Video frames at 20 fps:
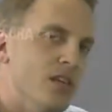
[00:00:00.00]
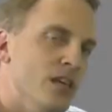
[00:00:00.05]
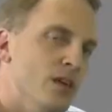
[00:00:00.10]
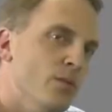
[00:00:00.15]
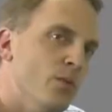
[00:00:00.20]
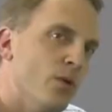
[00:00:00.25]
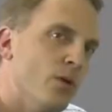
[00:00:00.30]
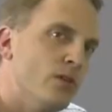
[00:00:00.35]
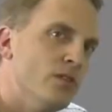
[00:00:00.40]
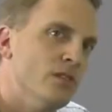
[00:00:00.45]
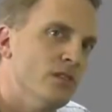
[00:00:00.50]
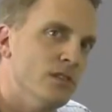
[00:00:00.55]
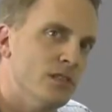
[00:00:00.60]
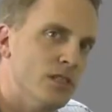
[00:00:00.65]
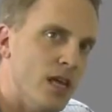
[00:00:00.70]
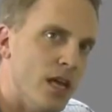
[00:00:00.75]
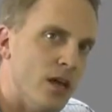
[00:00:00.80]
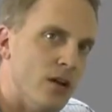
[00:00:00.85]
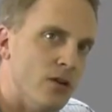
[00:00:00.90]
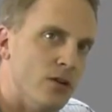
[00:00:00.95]
keyboards and
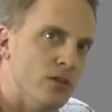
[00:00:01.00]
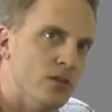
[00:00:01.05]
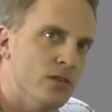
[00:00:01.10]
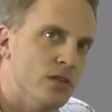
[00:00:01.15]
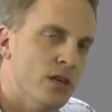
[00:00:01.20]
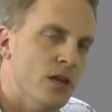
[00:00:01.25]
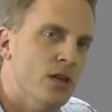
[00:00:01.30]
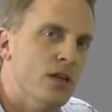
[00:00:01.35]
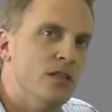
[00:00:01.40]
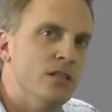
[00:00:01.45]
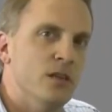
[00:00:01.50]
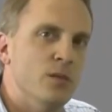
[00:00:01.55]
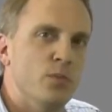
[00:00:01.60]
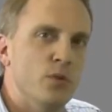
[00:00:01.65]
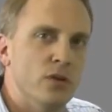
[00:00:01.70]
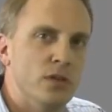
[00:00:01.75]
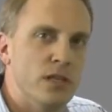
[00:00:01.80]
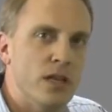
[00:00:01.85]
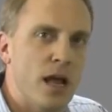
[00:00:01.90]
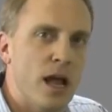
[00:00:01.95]
scanners to
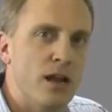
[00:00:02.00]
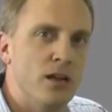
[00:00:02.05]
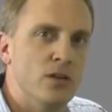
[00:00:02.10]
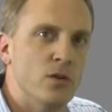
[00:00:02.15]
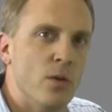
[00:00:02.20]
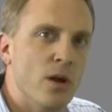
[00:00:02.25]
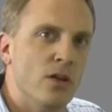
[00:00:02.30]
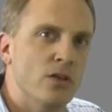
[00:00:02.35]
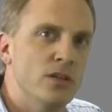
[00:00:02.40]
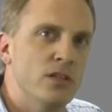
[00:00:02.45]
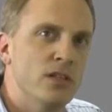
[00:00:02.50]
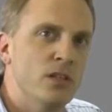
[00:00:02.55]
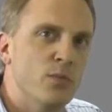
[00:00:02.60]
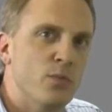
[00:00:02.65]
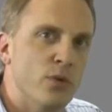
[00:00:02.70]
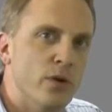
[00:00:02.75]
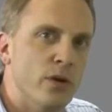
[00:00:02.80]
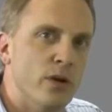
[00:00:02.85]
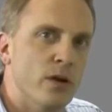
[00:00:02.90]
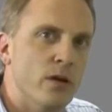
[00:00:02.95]
input data directly to the
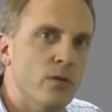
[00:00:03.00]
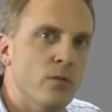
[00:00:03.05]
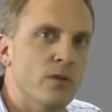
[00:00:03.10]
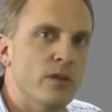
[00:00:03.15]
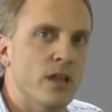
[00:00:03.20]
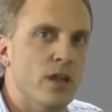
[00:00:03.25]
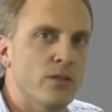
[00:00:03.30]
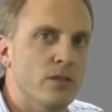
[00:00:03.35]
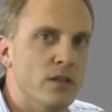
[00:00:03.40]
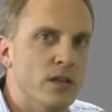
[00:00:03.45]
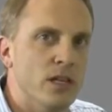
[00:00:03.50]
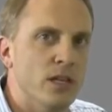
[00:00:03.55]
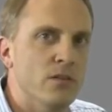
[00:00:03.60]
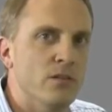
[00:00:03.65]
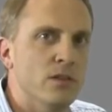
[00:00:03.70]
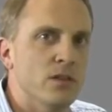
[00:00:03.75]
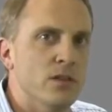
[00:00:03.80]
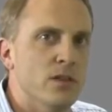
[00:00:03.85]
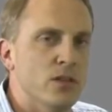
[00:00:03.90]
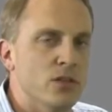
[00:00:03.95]
printer without the need
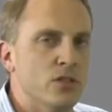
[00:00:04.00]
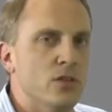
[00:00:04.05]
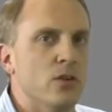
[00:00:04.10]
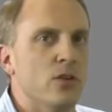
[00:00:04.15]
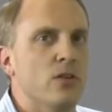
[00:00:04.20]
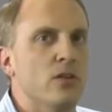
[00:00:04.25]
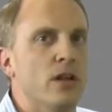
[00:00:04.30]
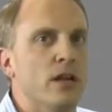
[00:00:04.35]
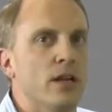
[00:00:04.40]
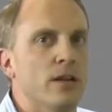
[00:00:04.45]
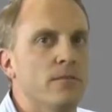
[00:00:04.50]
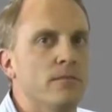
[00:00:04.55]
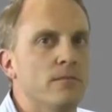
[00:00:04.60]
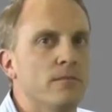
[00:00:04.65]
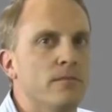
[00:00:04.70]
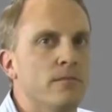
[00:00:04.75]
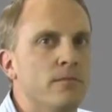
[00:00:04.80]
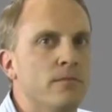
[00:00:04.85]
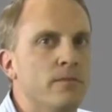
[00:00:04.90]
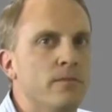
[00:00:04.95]
of an additional client.
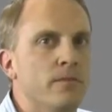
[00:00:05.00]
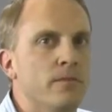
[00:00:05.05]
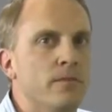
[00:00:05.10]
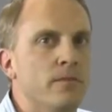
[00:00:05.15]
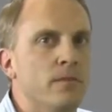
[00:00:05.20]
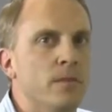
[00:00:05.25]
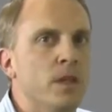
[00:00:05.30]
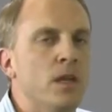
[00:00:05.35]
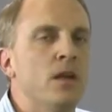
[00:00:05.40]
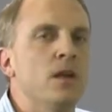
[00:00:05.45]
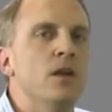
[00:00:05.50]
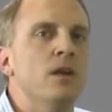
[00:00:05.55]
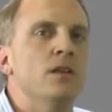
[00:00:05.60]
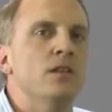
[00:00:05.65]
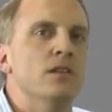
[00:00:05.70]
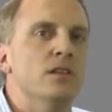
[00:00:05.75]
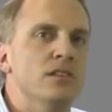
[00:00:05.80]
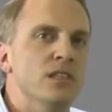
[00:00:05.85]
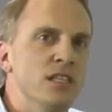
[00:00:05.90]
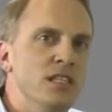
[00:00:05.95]

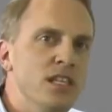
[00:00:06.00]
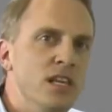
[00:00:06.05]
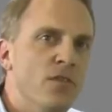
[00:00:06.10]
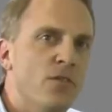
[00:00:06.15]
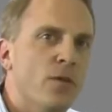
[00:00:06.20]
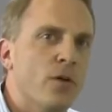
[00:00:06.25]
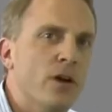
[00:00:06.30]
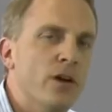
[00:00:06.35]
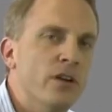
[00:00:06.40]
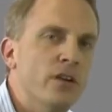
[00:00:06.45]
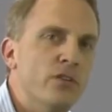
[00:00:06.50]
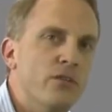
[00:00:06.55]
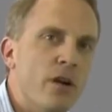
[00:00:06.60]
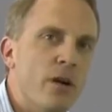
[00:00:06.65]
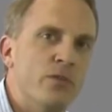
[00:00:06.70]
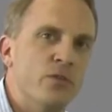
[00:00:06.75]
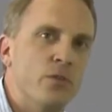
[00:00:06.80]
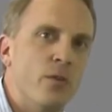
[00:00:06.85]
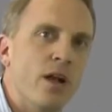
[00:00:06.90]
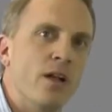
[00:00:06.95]
The ZT400
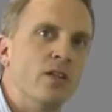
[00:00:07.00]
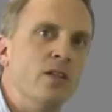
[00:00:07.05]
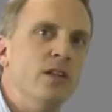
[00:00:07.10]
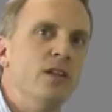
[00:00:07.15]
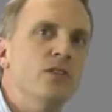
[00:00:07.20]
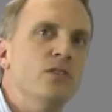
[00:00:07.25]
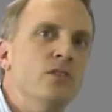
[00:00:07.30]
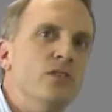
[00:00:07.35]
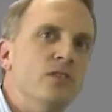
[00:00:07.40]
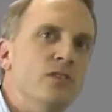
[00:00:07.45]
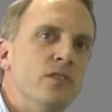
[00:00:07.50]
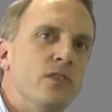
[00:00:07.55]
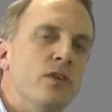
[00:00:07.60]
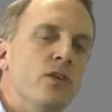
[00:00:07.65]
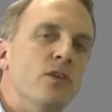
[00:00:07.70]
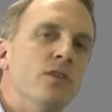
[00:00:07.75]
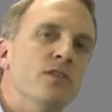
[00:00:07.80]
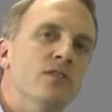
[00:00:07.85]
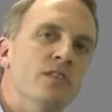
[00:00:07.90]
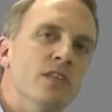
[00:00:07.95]
drops directly into Z
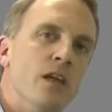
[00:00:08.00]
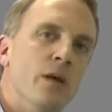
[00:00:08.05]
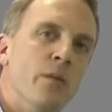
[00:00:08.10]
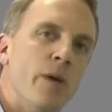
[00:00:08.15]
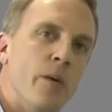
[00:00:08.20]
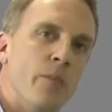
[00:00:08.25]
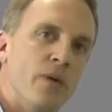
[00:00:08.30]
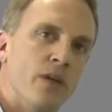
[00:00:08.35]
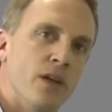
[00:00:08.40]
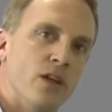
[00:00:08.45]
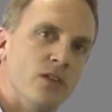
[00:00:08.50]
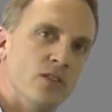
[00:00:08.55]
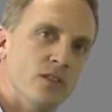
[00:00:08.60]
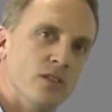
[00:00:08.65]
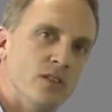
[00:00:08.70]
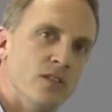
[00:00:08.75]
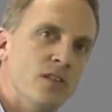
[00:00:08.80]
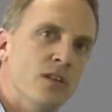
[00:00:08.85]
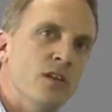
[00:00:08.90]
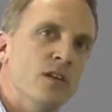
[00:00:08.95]
current ZM
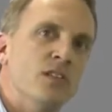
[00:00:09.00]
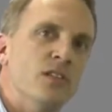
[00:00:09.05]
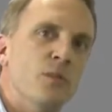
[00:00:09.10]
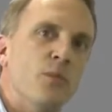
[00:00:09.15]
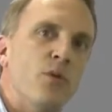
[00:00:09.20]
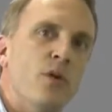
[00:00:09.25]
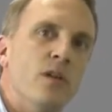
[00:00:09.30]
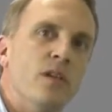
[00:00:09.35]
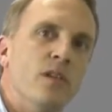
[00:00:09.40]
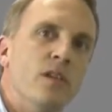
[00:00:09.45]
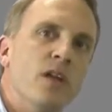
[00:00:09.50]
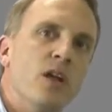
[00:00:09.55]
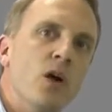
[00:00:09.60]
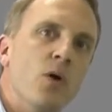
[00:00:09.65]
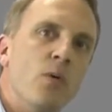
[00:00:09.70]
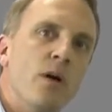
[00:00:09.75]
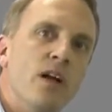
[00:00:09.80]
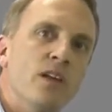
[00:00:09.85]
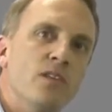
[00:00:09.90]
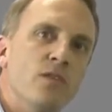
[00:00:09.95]
applications, supporting
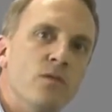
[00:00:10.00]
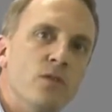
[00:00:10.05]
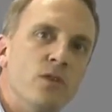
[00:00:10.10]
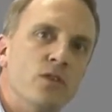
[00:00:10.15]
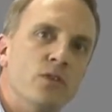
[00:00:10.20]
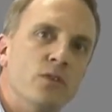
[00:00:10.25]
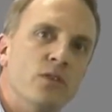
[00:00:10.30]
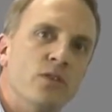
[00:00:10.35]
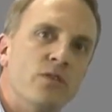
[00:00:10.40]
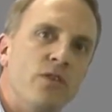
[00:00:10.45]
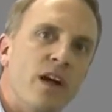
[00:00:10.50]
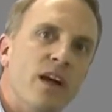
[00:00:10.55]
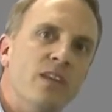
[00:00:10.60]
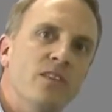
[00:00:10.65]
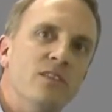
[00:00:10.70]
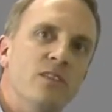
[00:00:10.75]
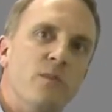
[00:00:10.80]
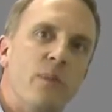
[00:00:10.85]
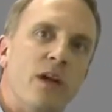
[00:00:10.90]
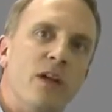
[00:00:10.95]
LinkOS virtual
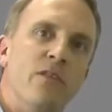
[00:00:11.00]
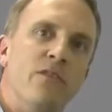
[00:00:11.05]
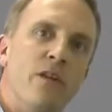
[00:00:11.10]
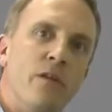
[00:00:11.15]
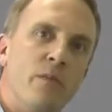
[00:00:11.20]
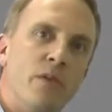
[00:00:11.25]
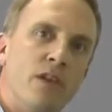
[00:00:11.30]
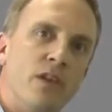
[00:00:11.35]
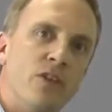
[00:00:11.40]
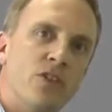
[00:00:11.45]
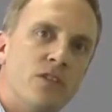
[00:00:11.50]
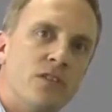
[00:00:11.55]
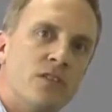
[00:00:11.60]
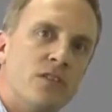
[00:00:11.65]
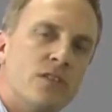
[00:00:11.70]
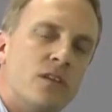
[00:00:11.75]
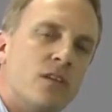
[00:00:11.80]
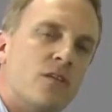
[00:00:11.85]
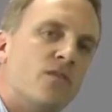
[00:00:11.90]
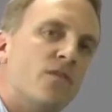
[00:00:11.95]
device competitive
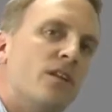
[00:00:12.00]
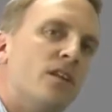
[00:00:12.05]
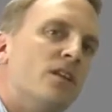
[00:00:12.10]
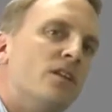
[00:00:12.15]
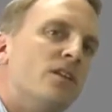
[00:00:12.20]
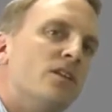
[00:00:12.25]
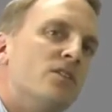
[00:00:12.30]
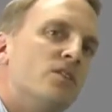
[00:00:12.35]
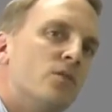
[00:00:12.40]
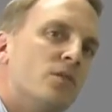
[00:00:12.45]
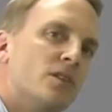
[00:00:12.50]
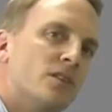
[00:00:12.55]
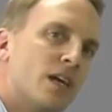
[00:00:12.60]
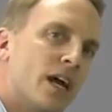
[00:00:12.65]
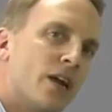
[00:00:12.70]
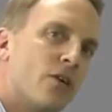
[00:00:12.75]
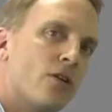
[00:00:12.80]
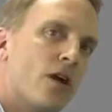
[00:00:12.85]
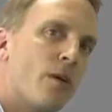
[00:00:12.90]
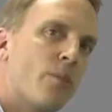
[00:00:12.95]
emulations and fitting into a
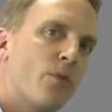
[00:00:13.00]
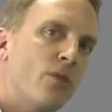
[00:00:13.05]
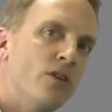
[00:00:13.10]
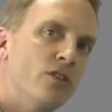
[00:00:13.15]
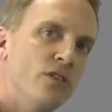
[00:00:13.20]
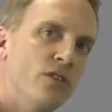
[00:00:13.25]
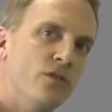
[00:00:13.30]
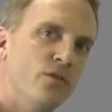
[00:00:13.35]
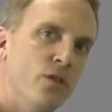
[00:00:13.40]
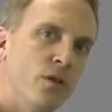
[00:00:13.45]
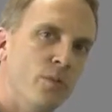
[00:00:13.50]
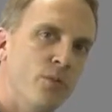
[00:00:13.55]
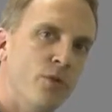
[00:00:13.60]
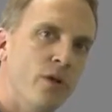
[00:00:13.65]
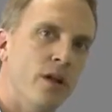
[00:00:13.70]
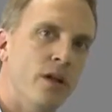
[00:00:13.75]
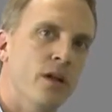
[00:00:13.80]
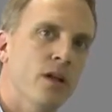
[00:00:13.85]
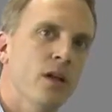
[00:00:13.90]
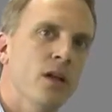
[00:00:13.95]
tighter operational
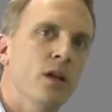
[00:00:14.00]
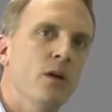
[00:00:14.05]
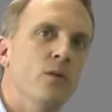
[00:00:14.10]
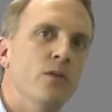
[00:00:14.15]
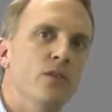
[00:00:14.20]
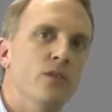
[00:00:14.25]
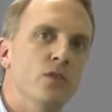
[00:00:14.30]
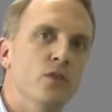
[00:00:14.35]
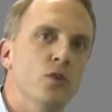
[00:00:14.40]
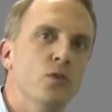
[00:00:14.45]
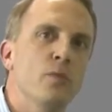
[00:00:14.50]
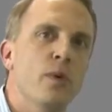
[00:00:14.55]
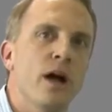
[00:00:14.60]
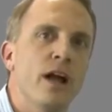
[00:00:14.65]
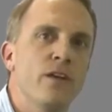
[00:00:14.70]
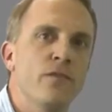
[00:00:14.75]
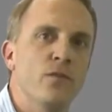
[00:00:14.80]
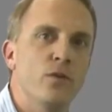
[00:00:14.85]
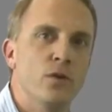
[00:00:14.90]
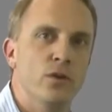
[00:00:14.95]
footprint with a new
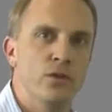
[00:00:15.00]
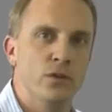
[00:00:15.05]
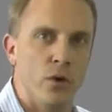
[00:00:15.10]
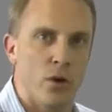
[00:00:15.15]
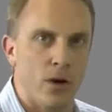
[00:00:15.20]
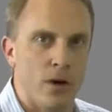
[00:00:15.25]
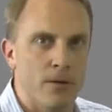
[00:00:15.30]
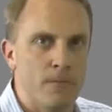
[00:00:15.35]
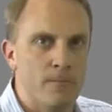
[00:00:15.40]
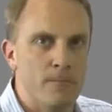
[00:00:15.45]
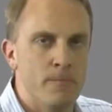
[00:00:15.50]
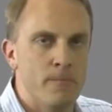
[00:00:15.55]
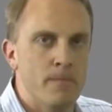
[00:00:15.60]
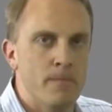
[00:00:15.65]
bifold door,